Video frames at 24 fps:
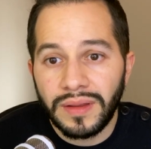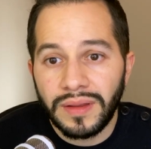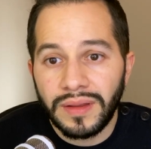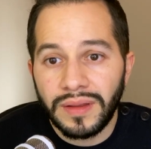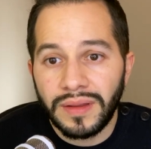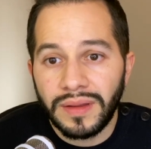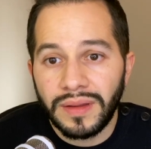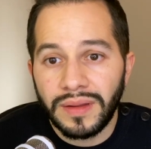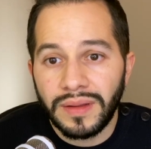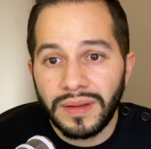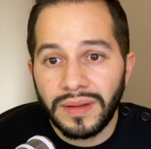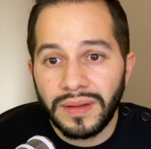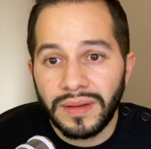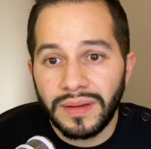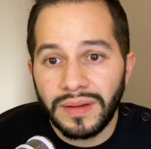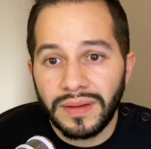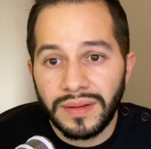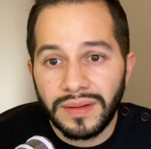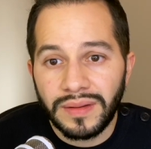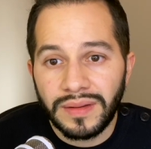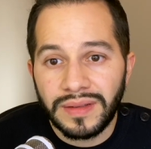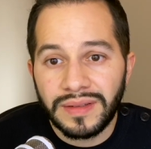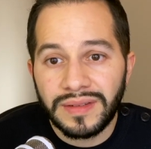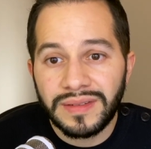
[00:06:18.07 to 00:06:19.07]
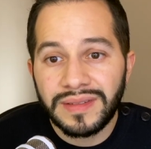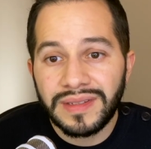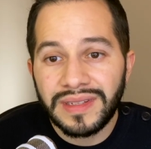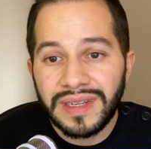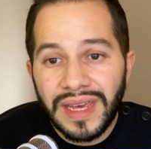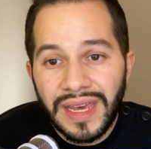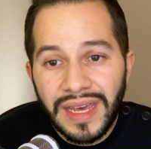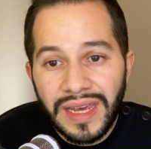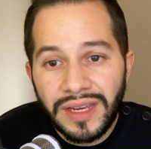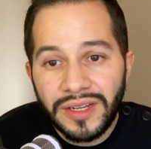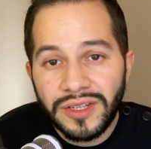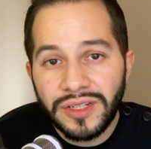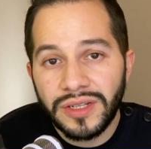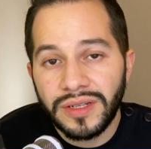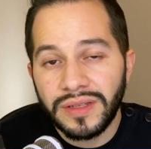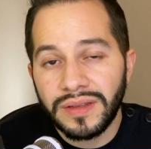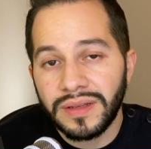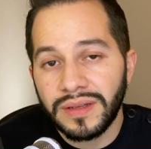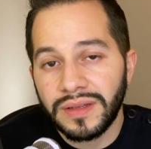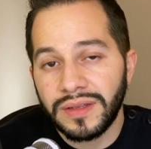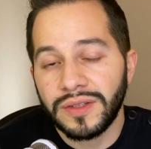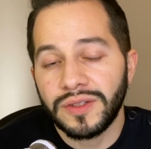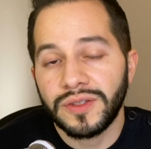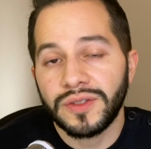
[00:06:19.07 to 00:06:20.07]
the stage and
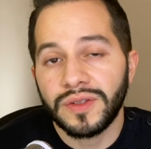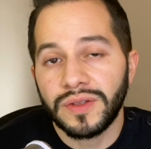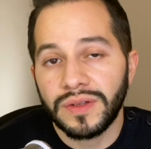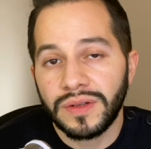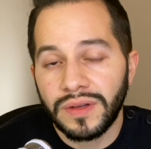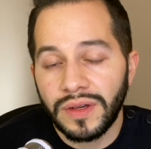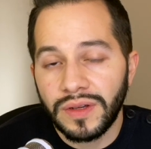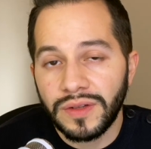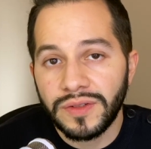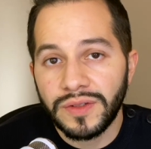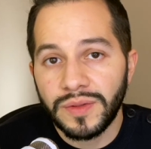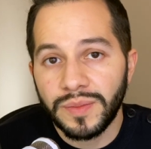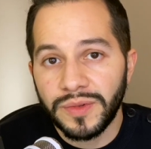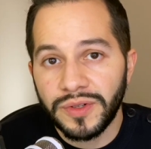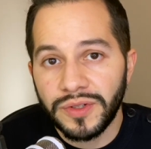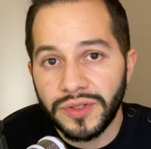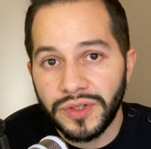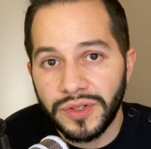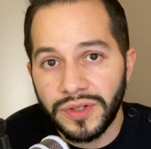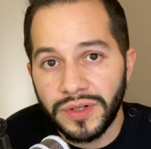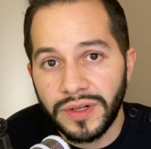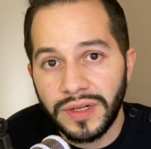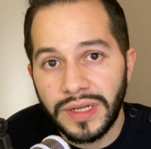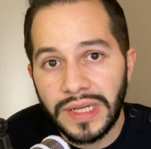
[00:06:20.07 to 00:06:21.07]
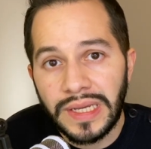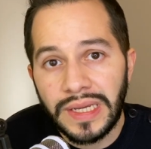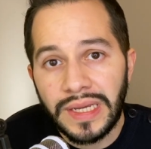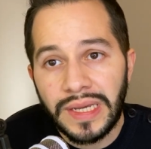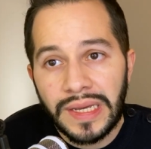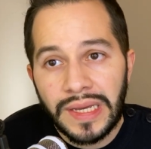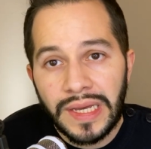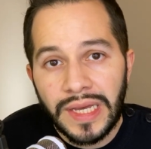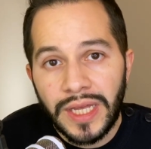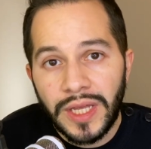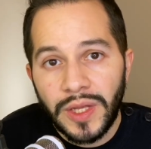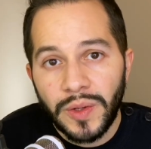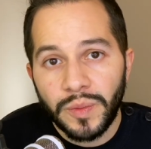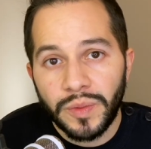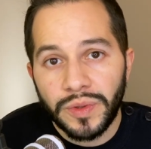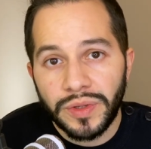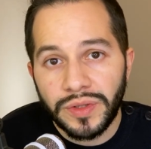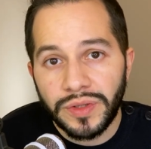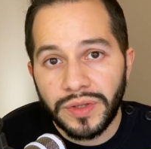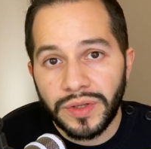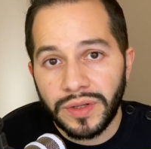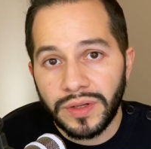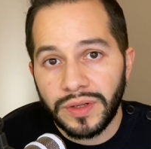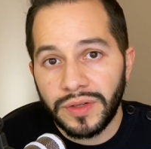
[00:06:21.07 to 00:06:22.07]
the consumer journey where
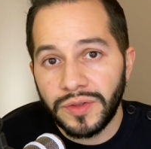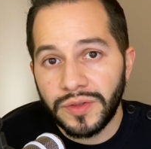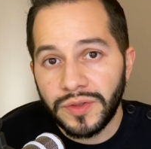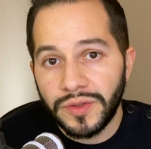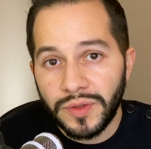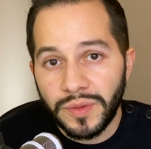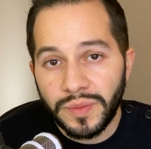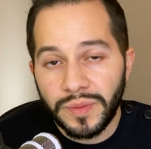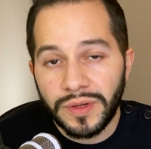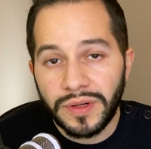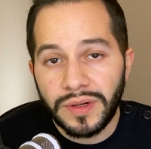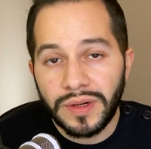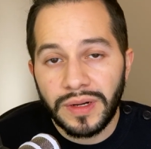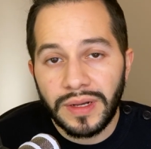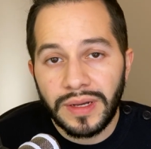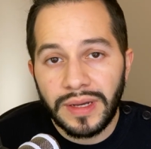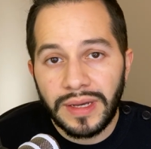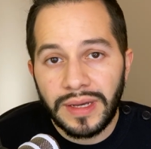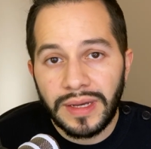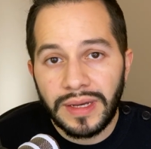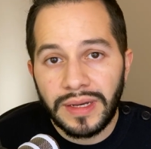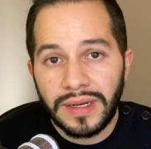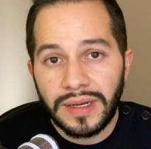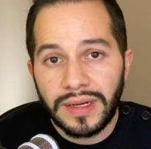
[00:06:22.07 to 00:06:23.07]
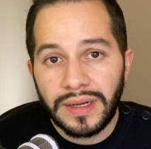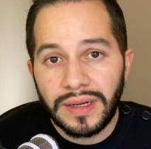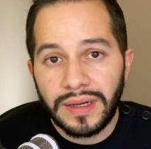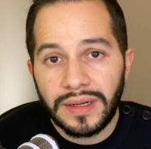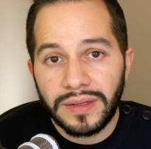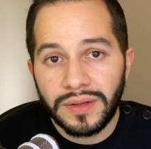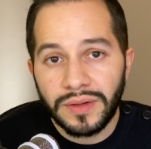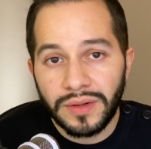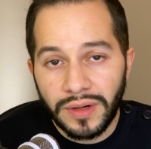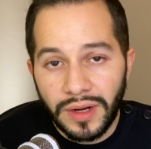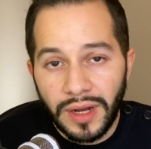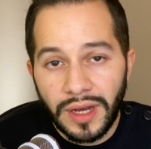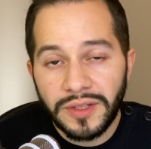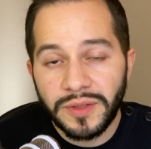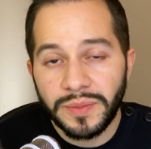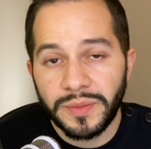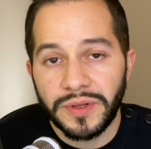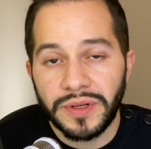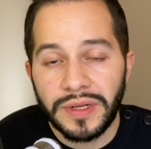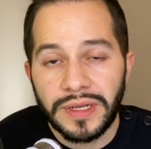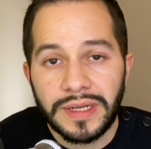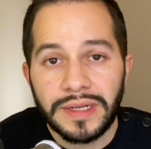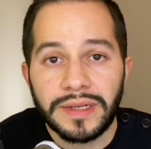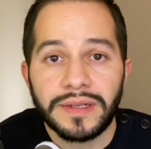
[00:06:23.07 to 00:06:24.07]
your customer
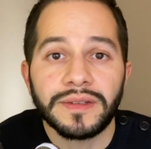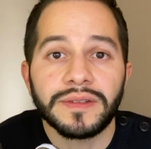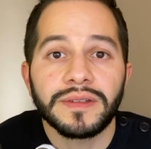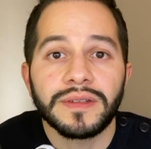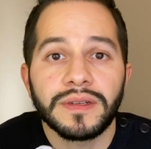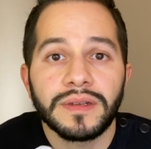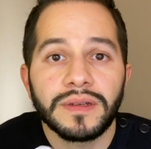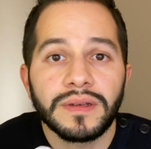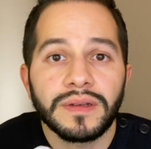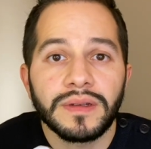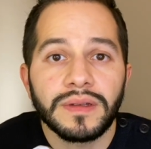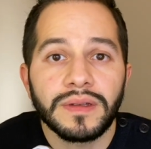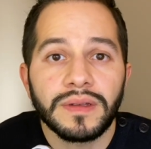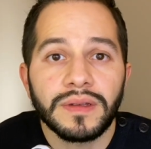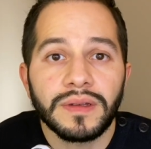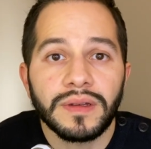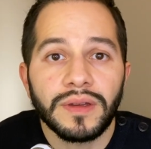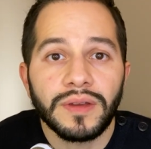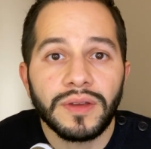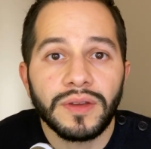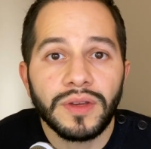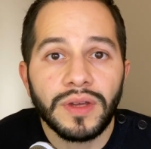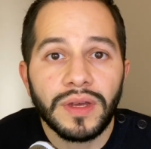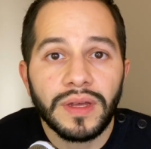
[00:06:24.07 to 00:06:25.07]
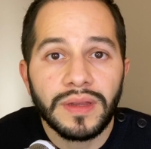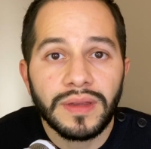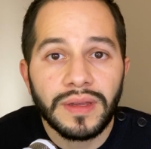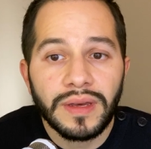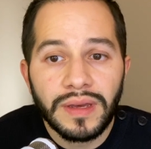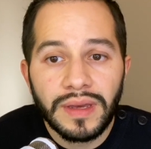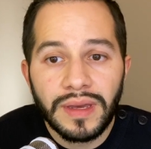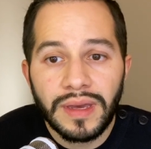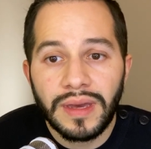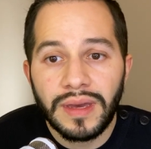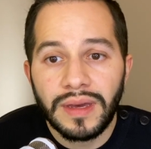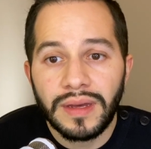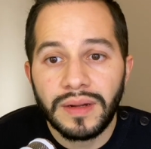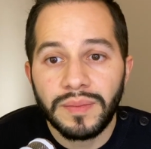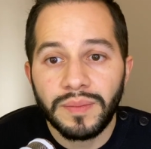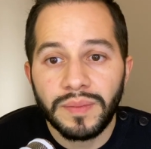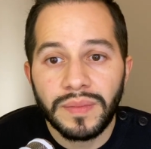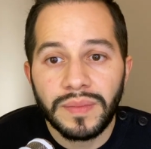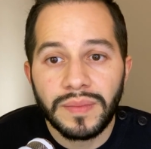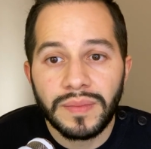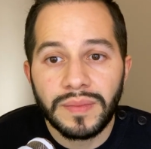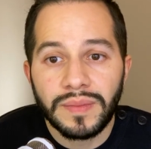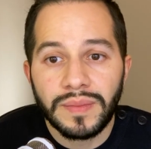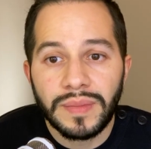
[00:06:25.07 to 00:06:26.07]
is, yeah, they
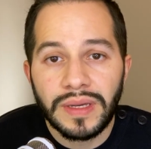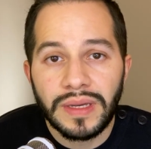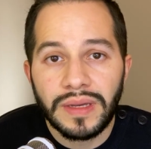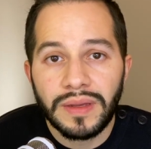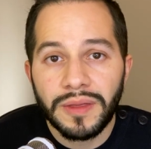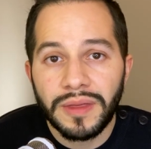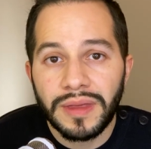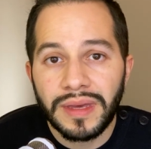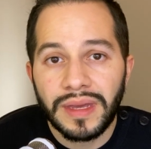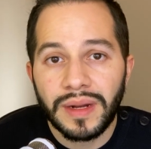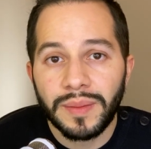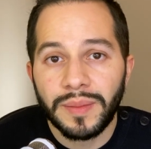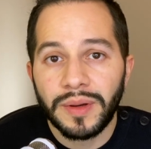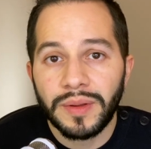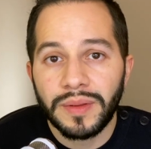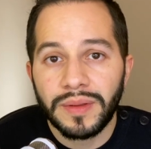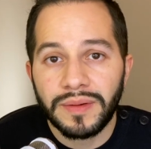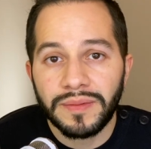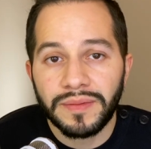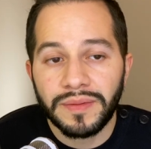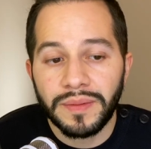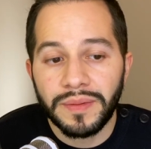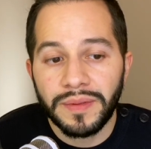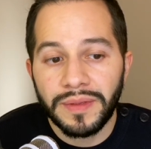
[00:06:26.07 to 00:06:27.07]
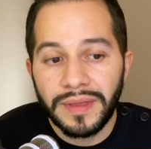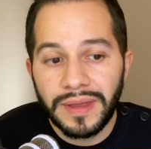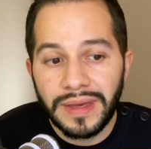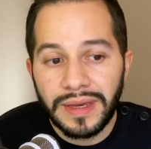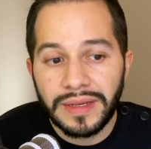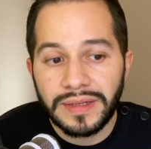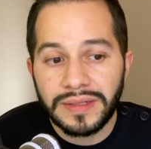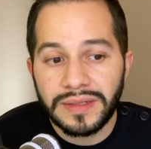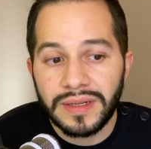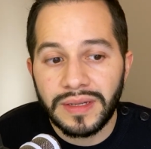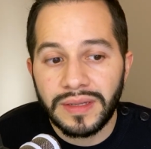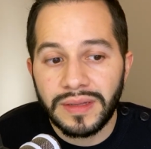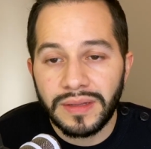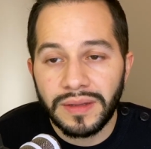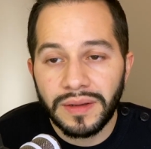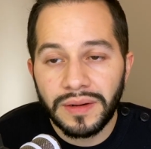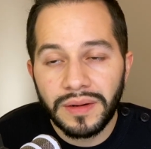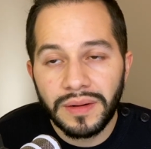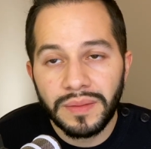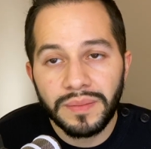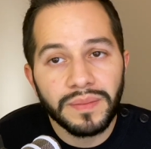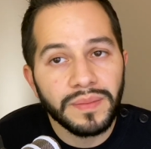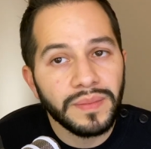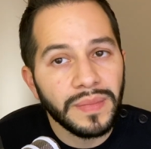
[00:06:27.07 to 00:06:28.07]
can be thinking about different things, and
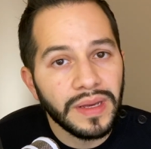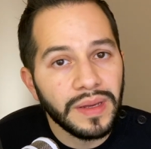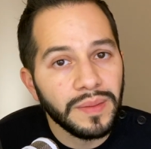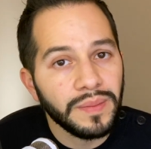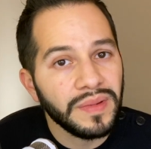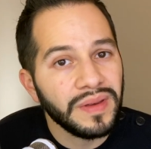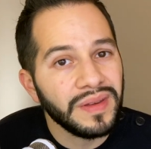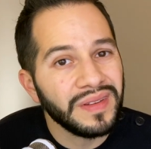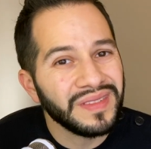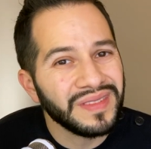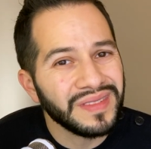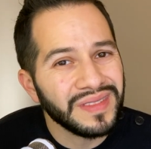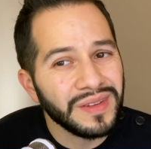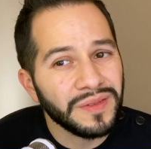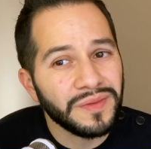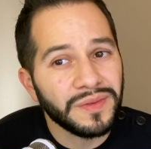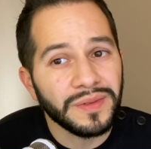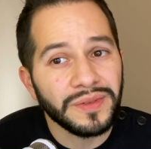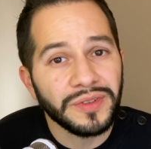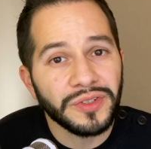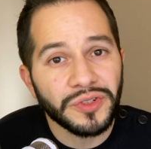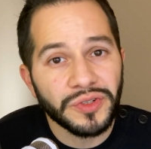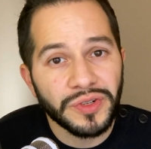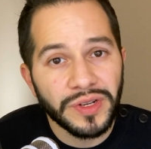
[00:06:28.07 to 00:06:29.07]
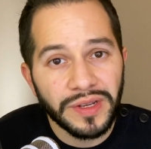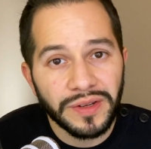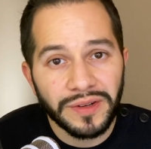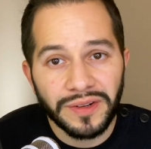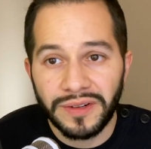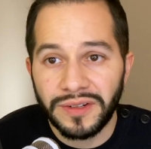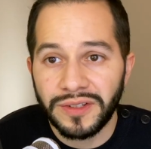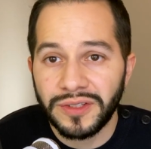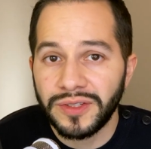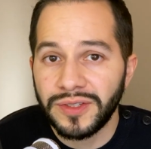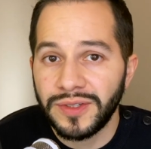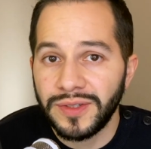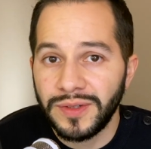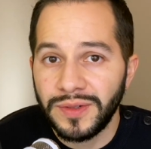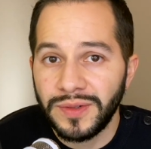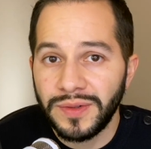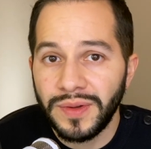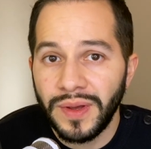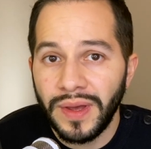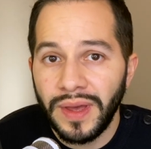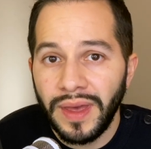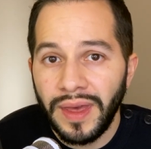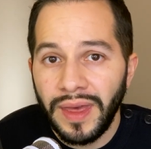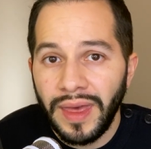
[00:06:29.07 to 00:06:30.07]
there may be different triggers
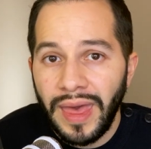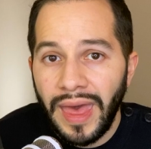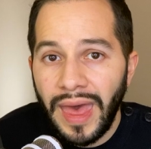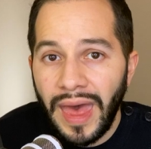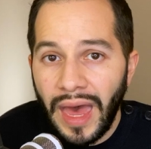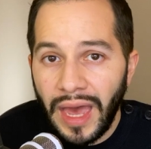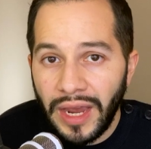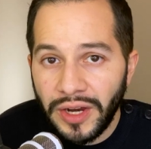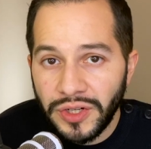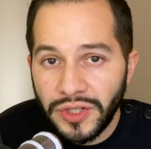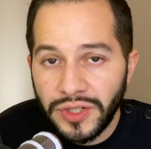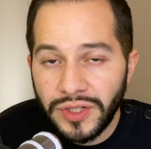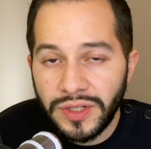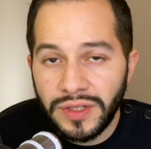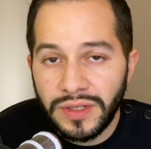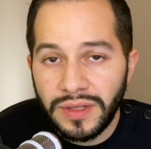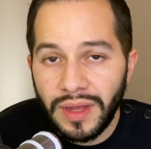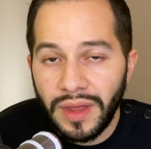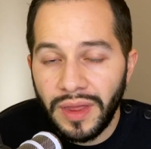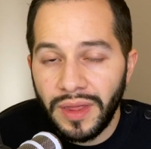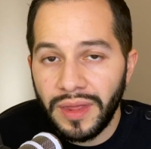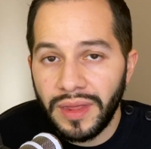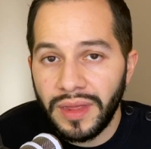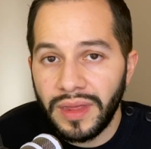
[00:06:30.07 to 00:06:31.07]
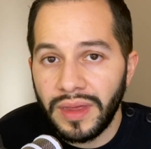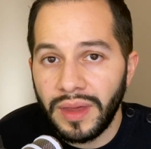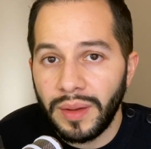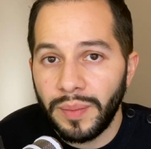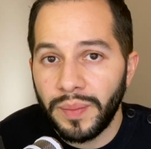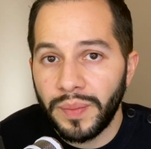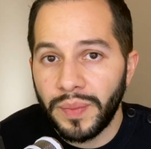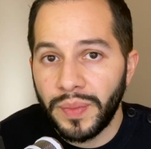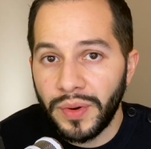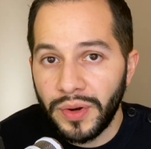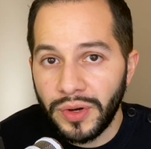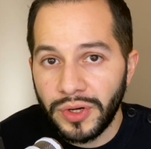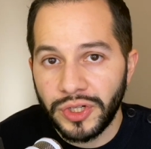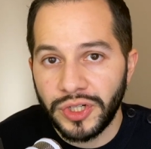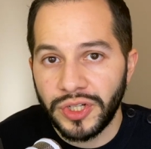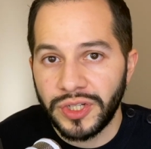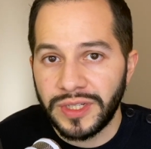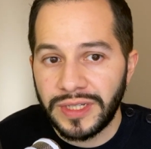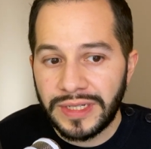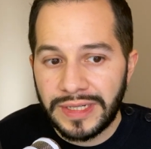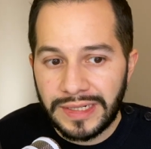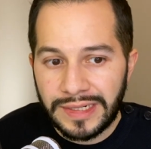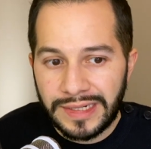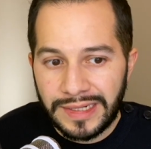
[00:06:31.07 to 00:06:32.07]
to action the
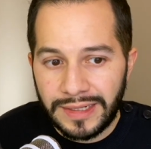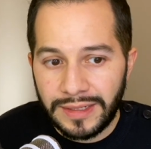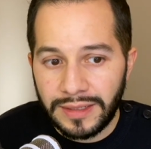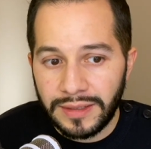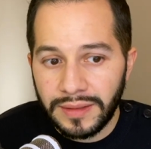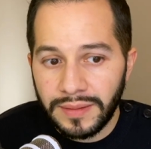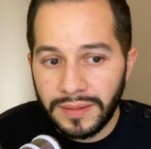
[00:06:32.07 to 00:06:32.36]
purchase intent.